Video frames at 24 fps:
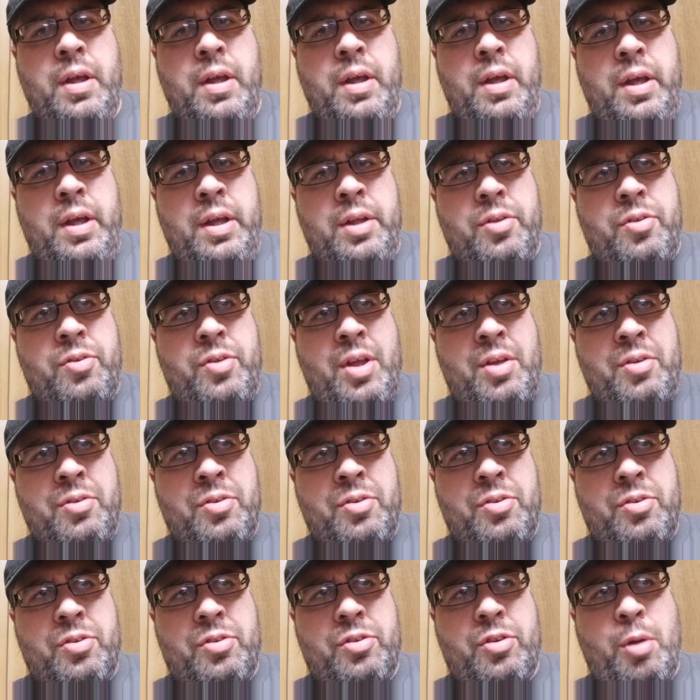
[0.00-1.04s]
it says
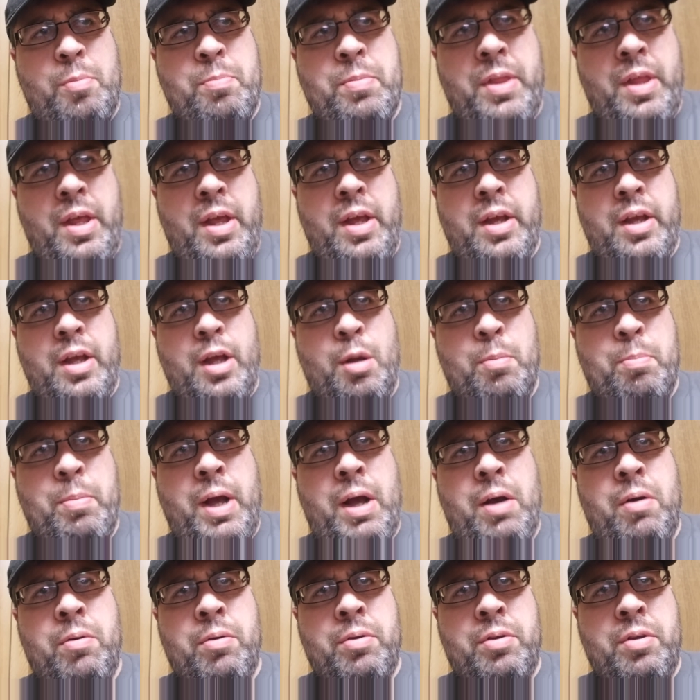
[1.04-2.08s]
something
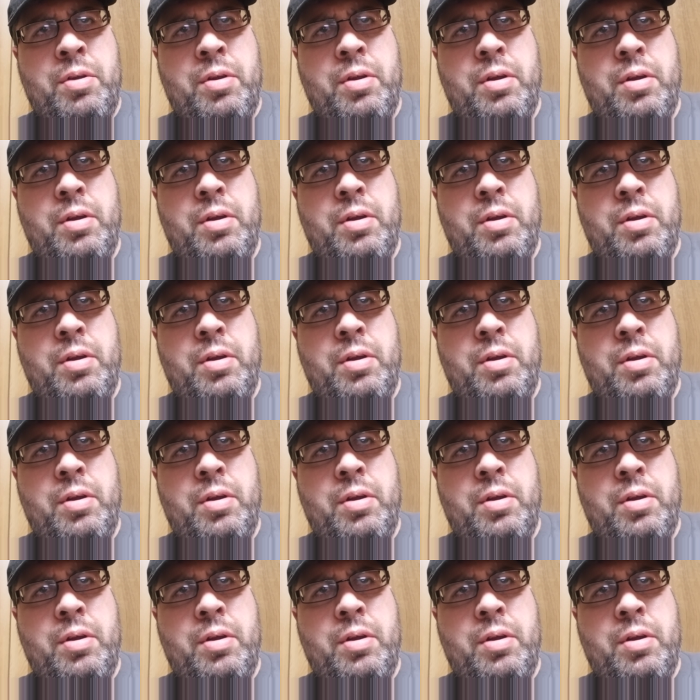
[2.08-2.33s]
about,